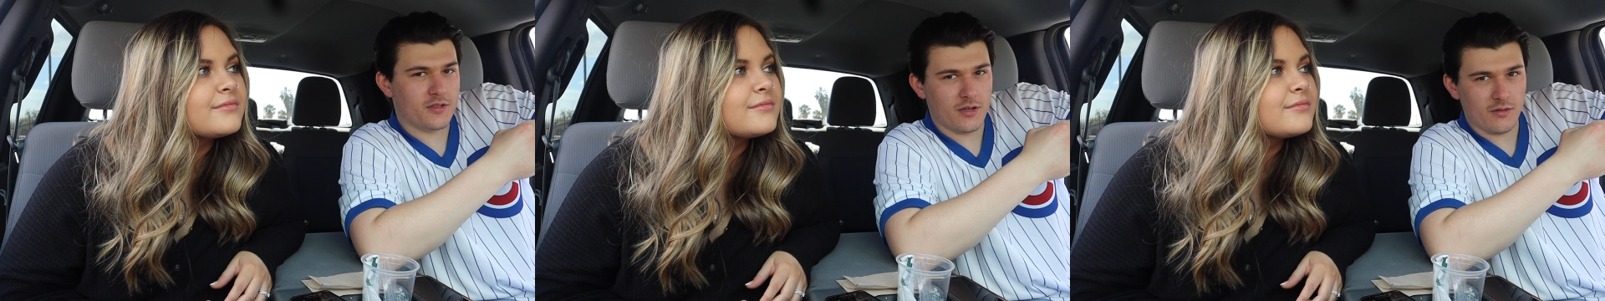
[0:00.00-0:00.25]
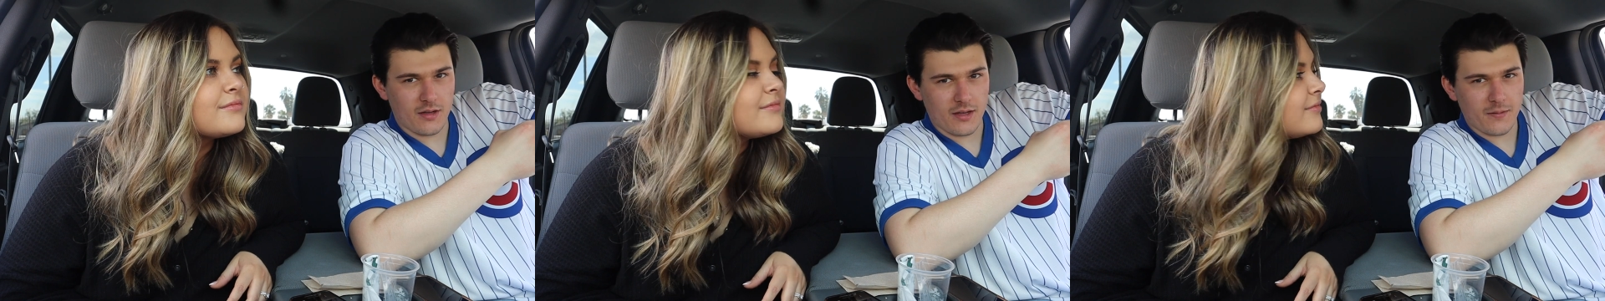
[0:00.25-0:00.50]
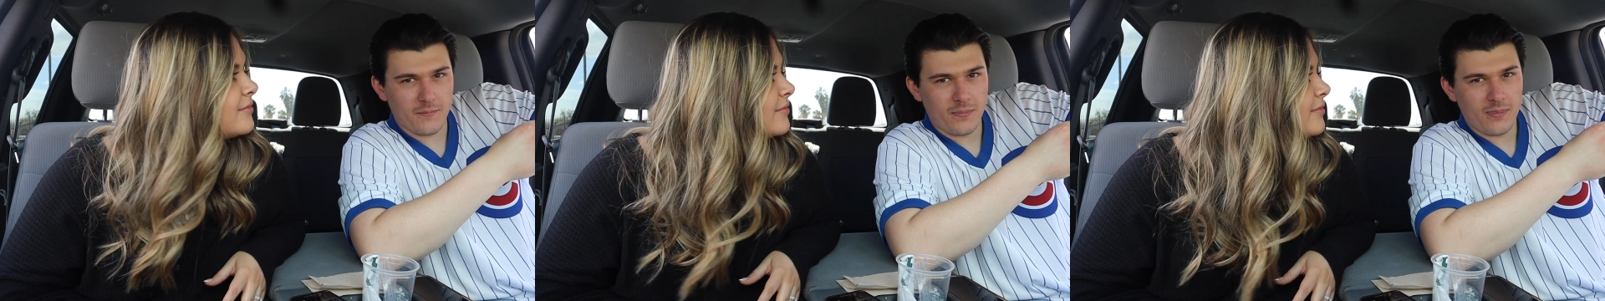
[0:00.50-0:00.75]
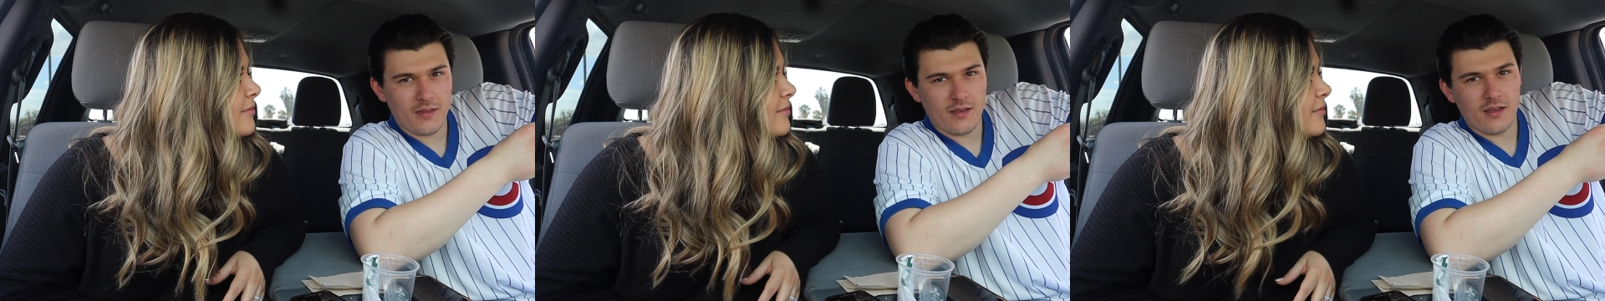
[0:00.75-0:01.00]
Speaker 1: doing
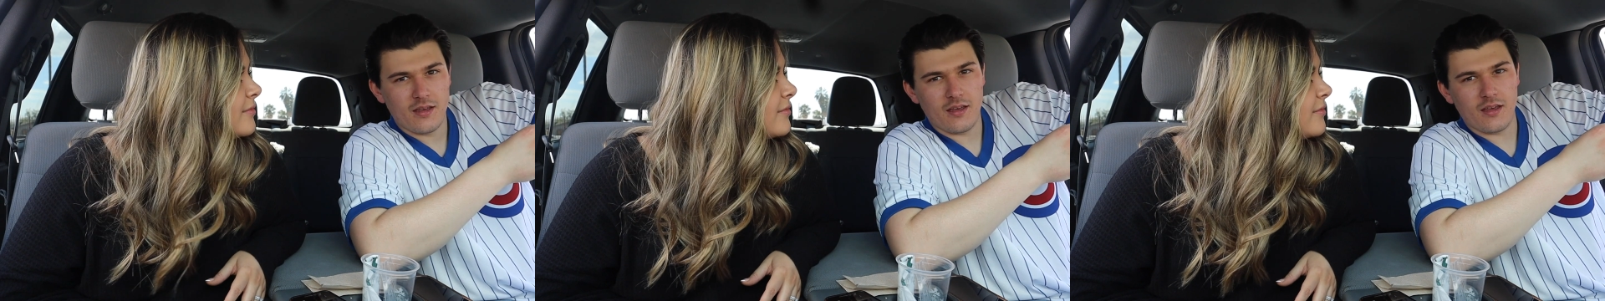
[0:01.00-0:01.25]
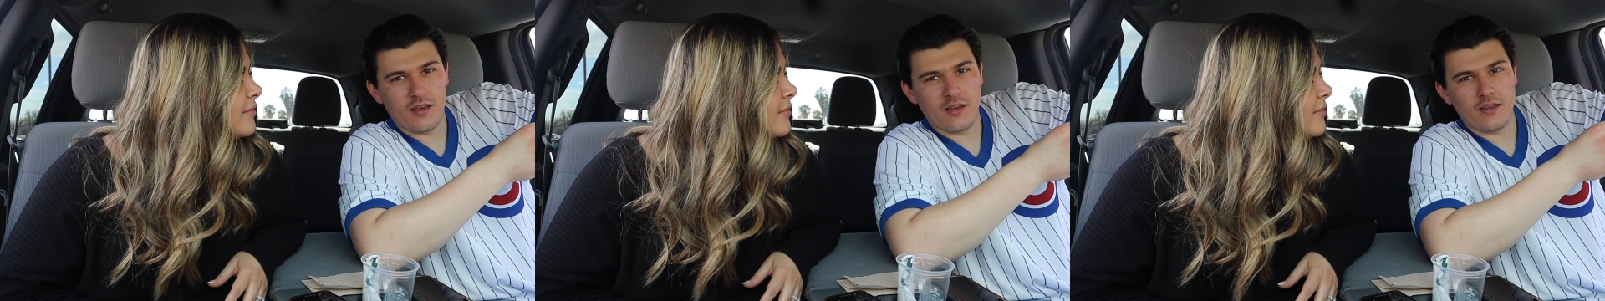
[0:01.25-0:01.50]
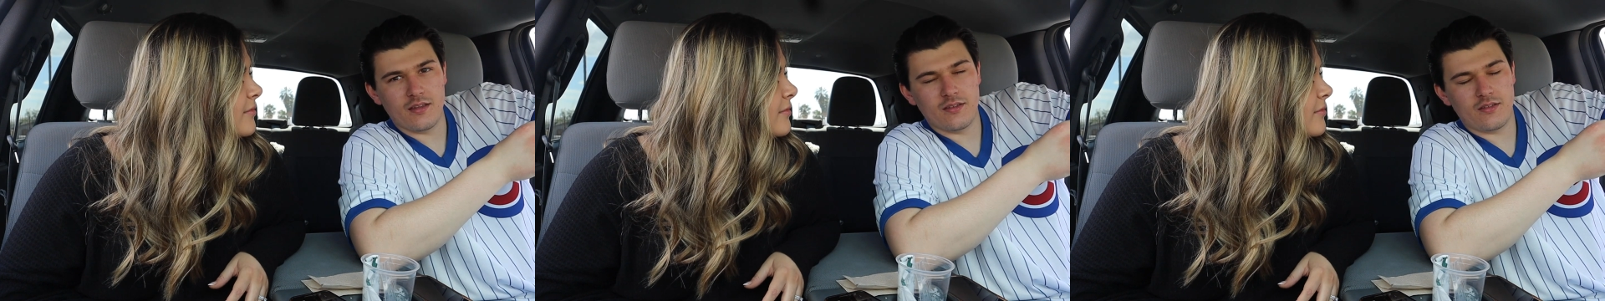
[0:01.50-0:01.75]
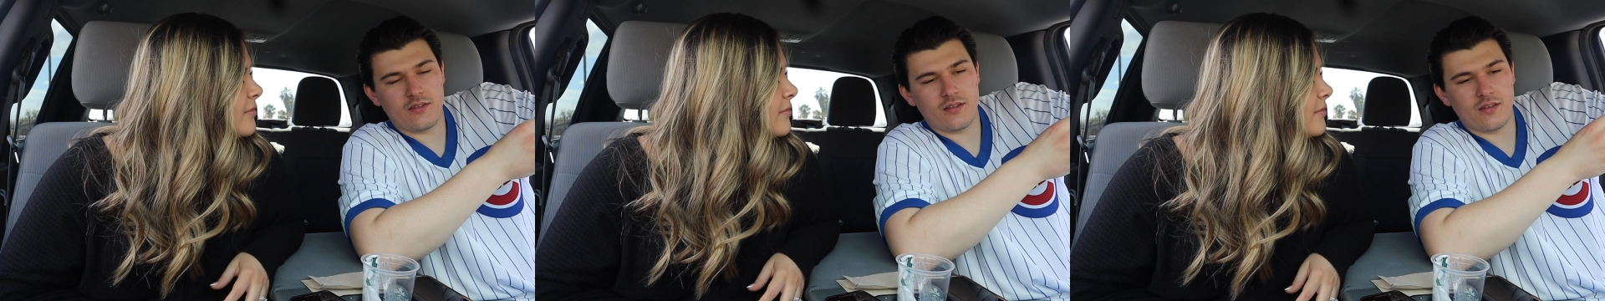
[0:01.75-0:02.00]

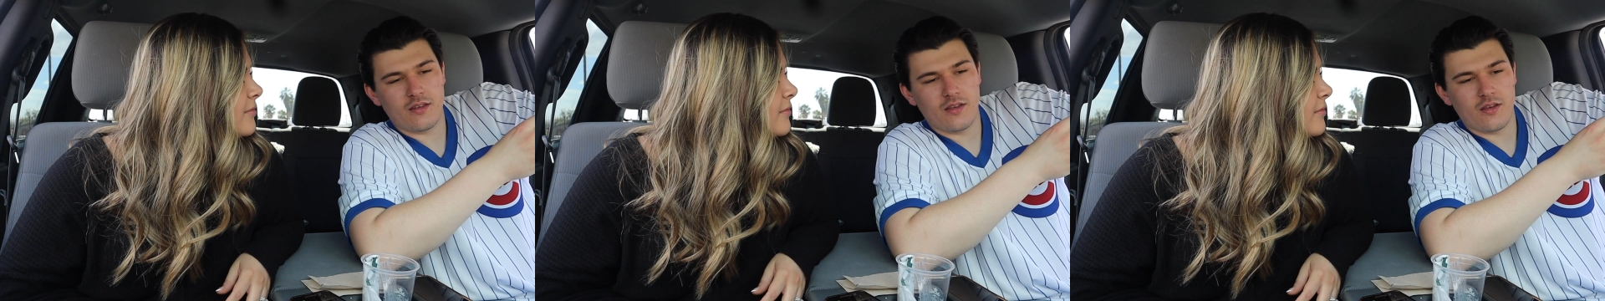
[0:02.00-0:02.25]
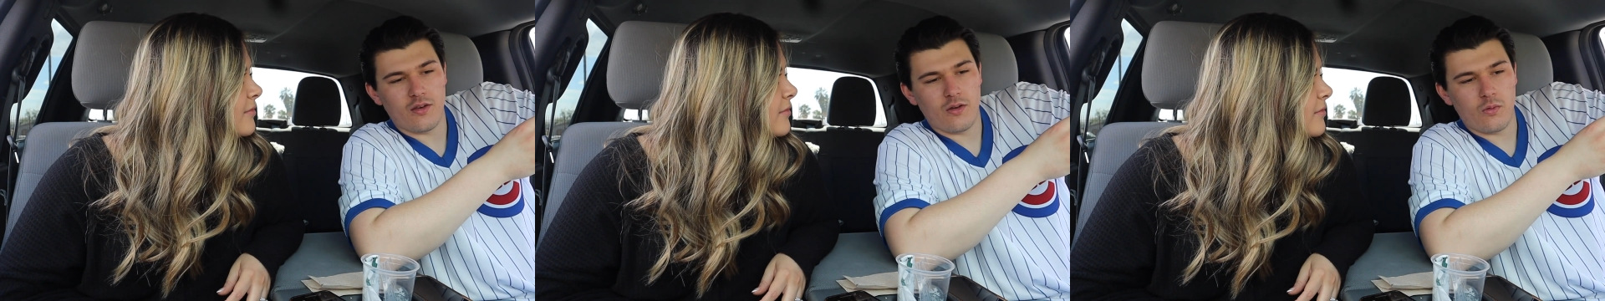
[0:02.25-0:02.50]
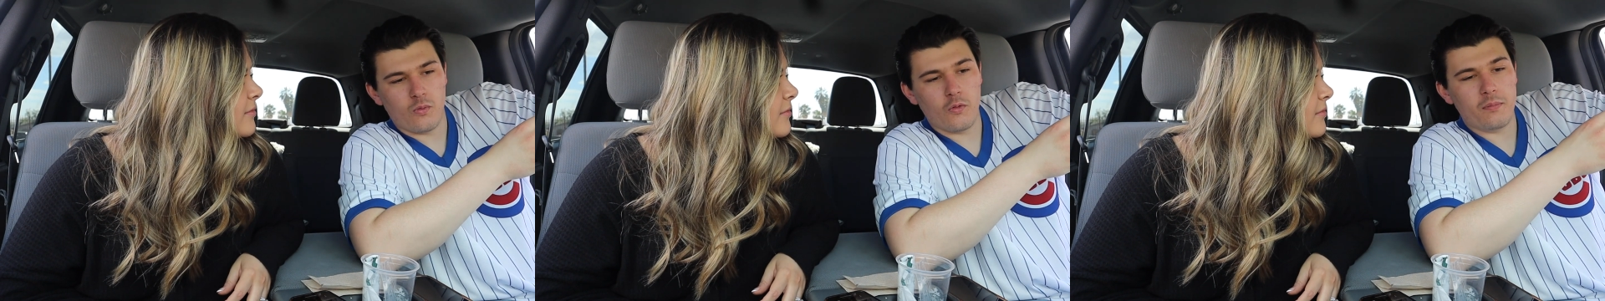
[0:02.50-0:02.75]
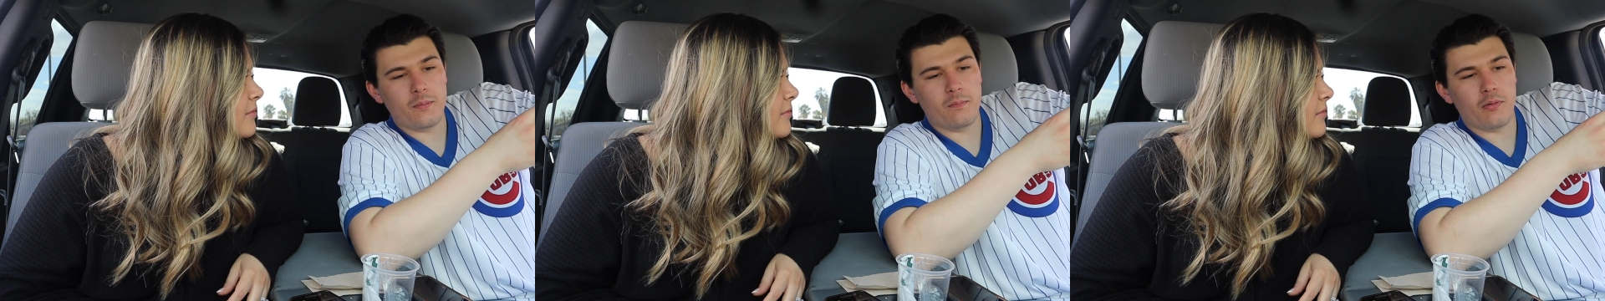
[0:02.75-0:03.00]
is we'll
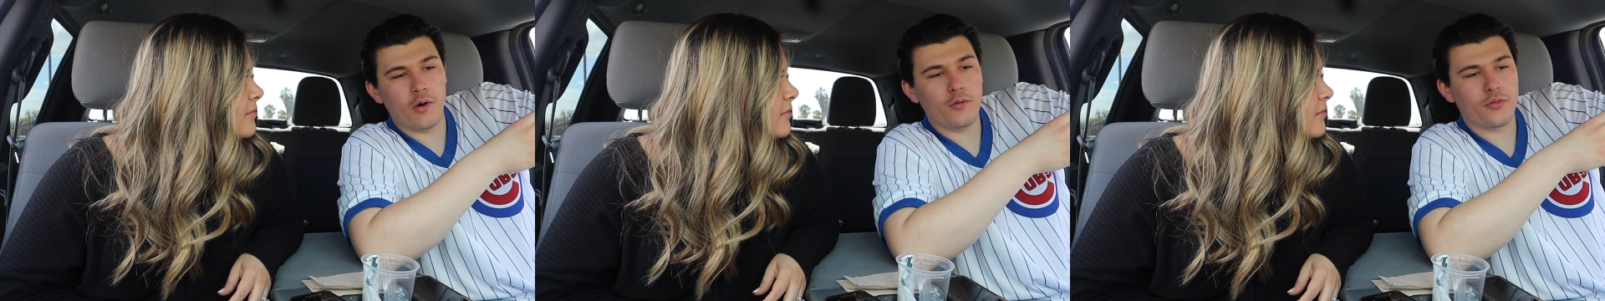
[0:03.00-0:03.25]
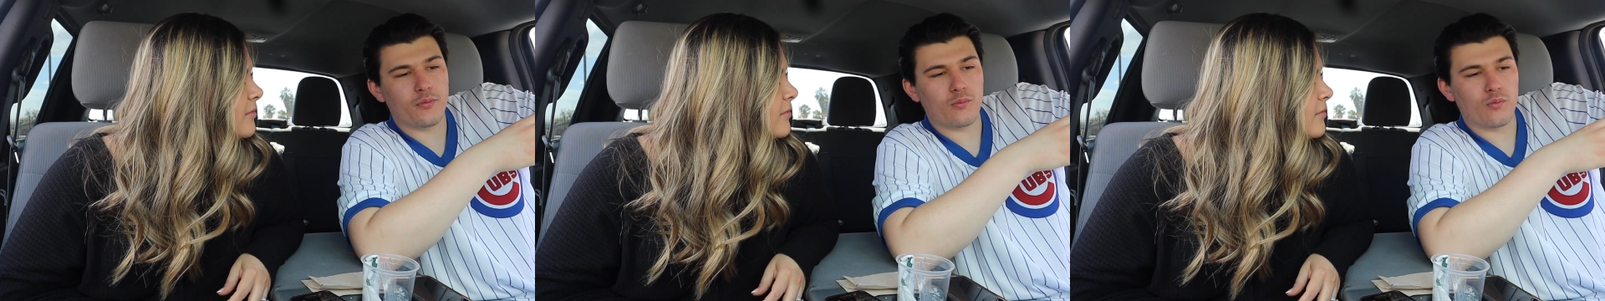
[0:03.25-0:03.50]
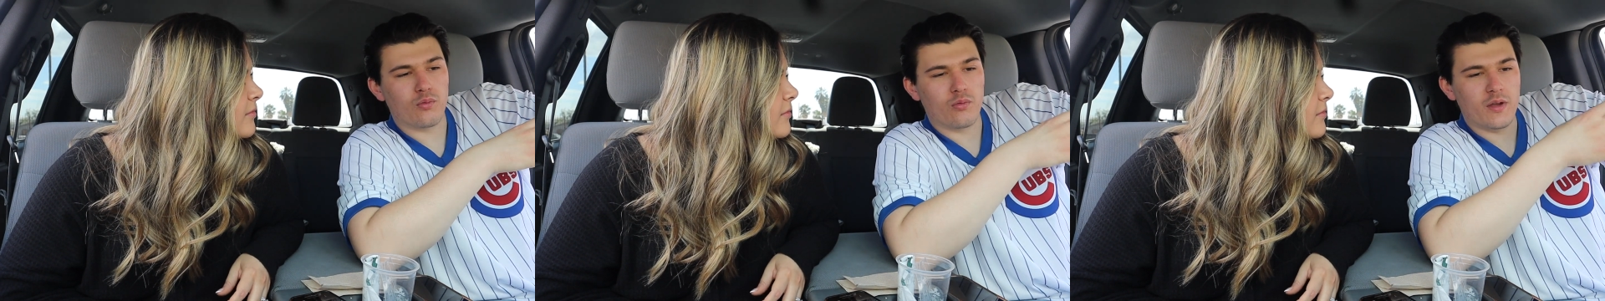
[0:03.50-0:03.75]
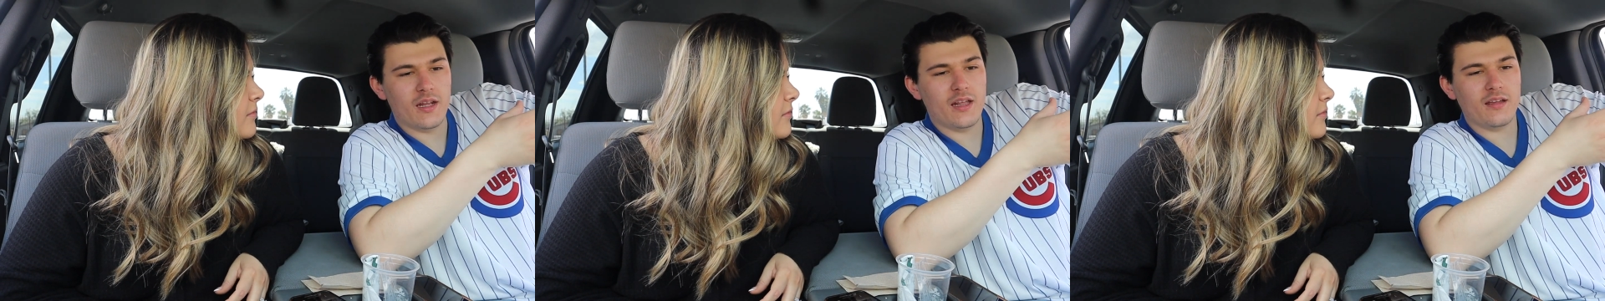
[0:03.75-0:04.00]
be both
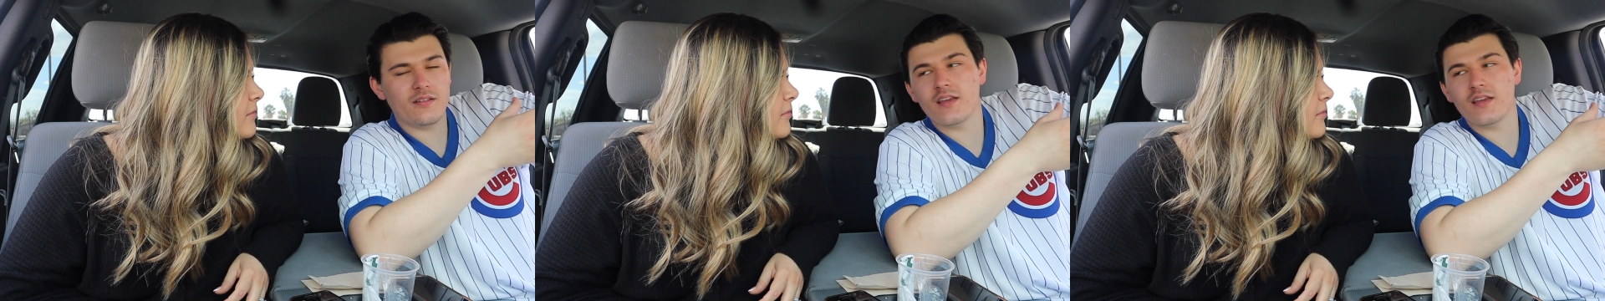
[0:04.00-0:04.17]
reading